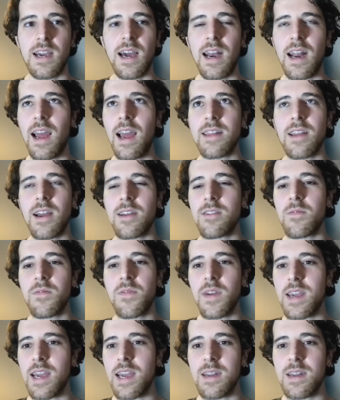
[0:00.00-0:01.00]
Yeah, and I don't
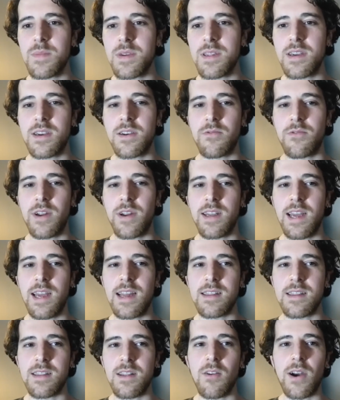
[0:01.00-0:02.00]
think anybody can really,
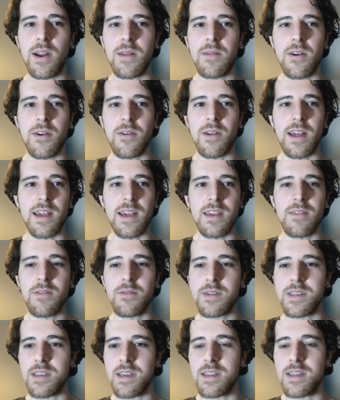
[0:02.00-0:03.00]
or I don't know, like,
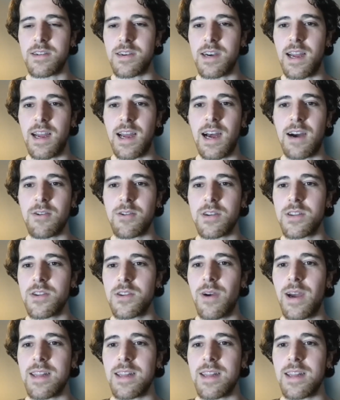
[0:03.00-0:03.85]
even with the internet, how could you